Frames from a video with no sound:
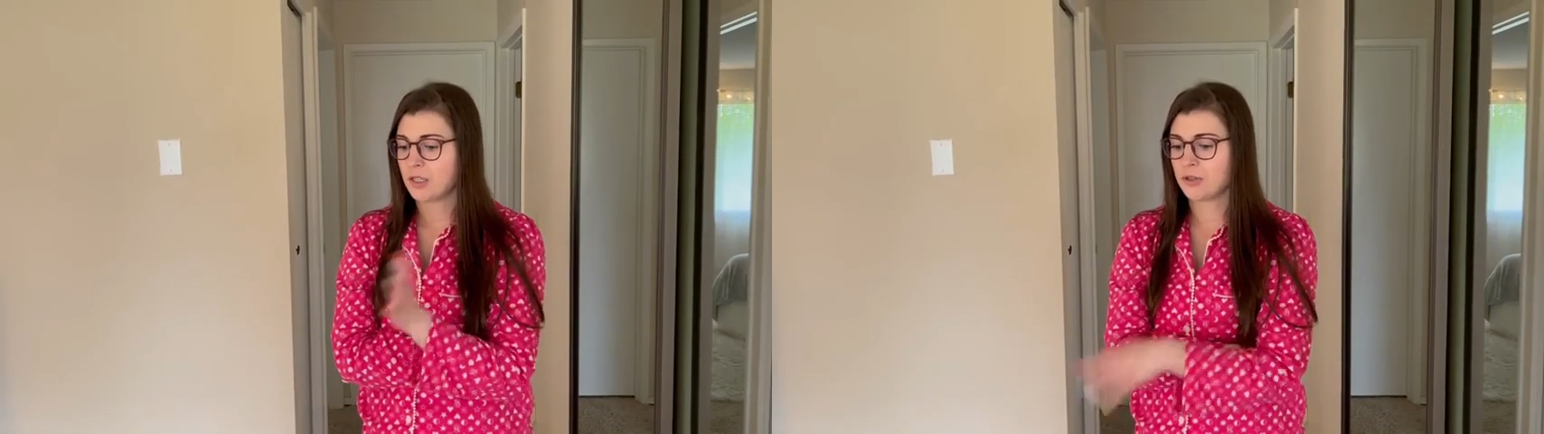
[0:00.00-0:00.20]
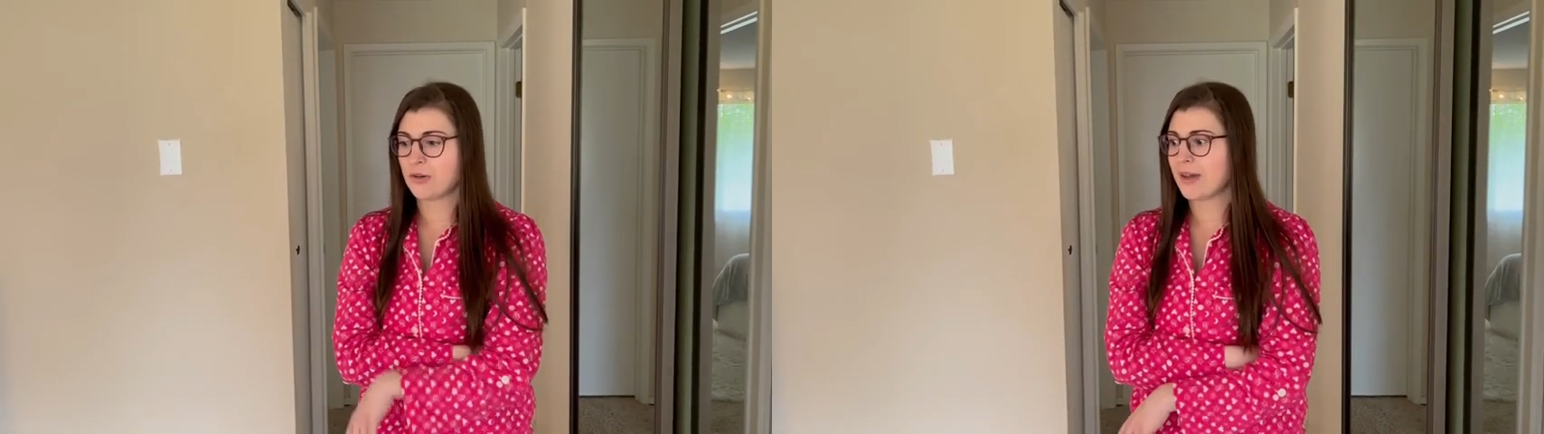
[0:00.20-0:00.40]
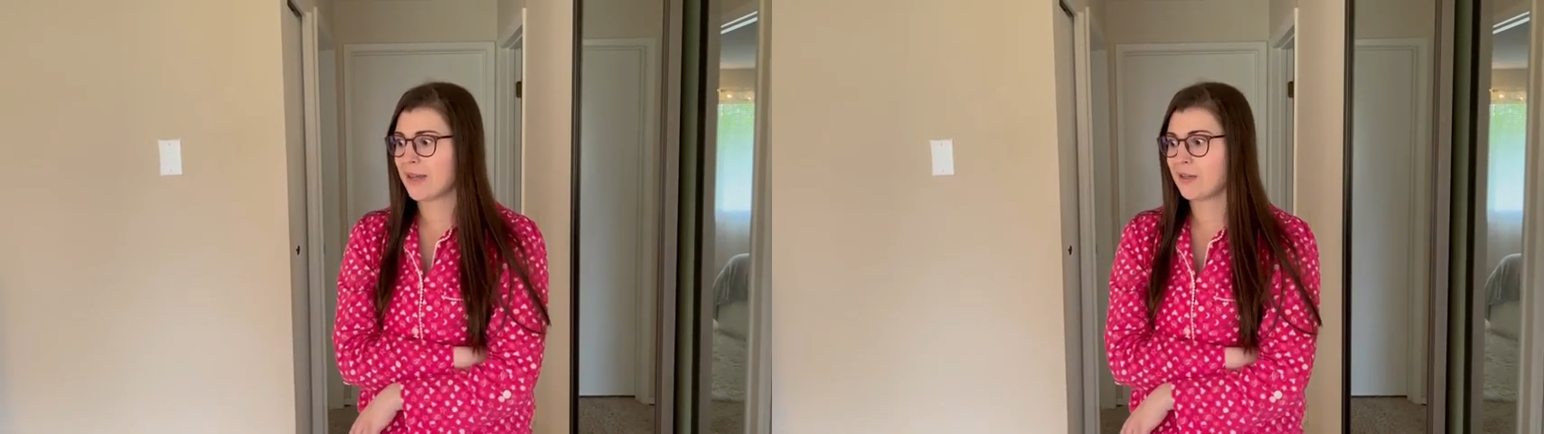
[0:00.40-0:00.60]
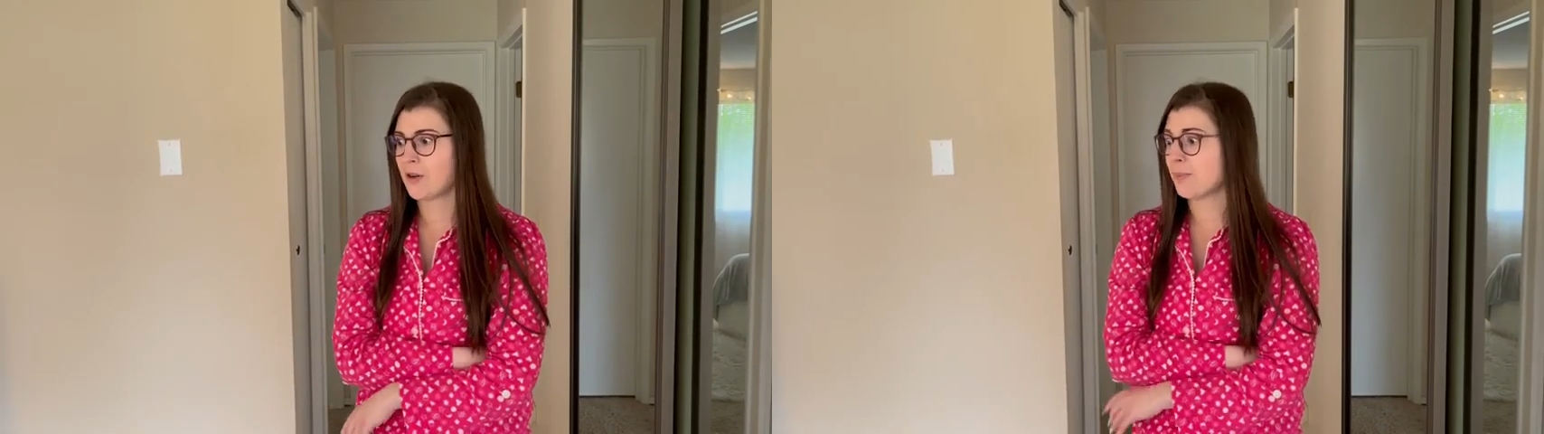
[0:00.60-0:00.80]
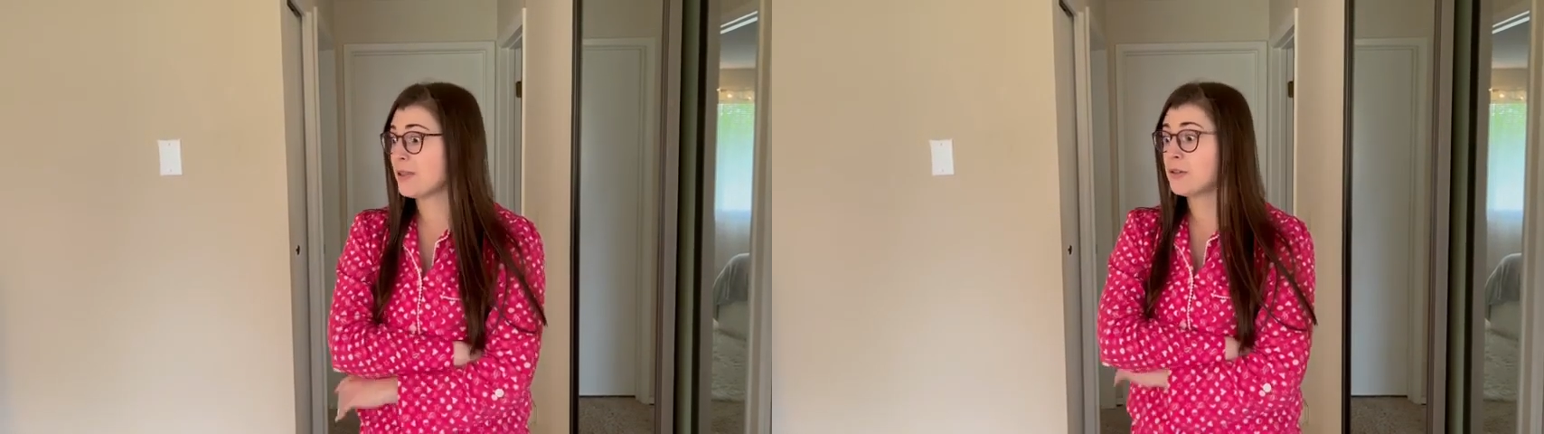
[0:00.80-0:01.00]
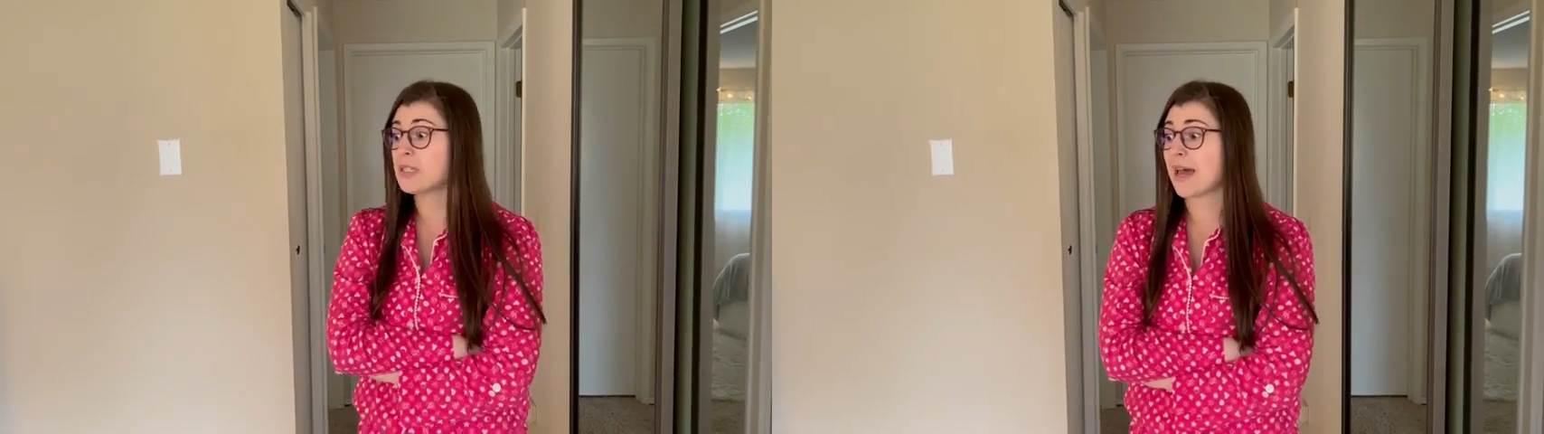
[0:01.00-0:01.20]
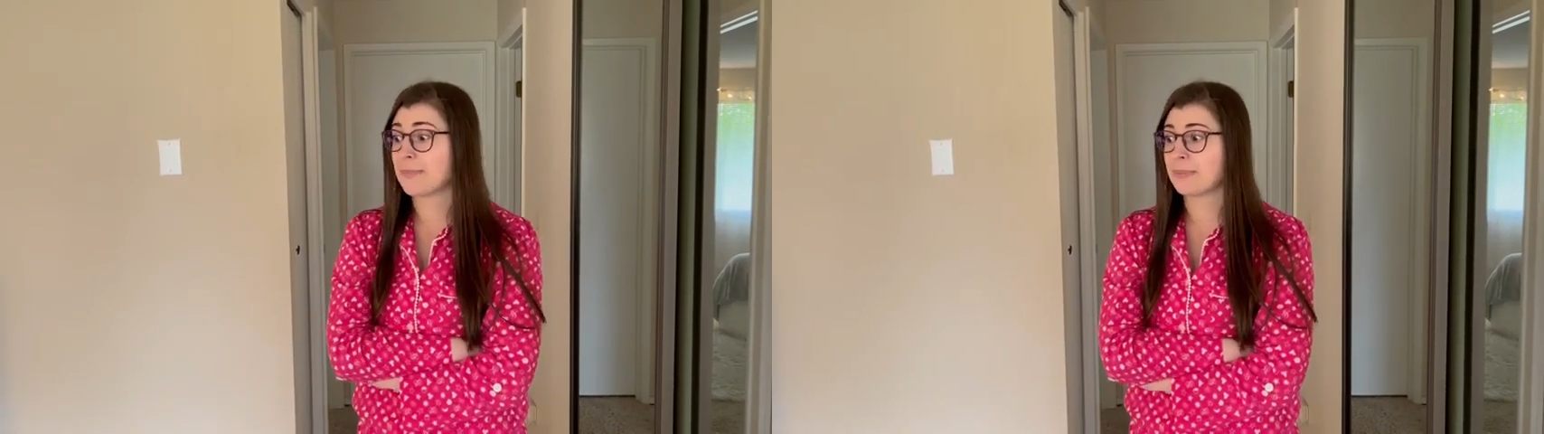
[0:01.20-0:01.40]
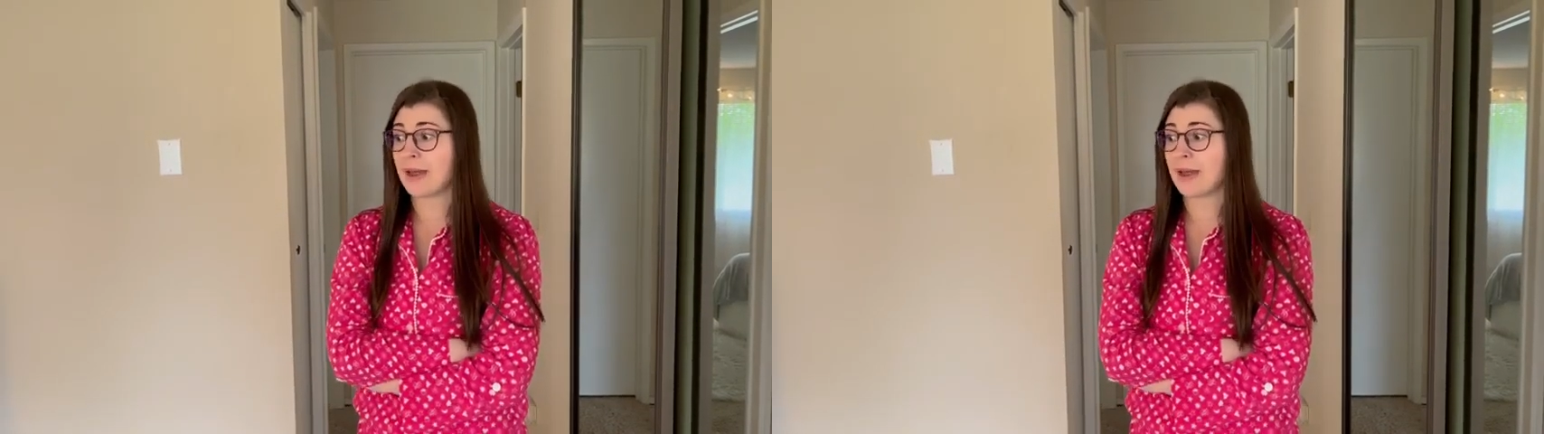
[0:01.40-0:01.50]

You go ahead and open those up.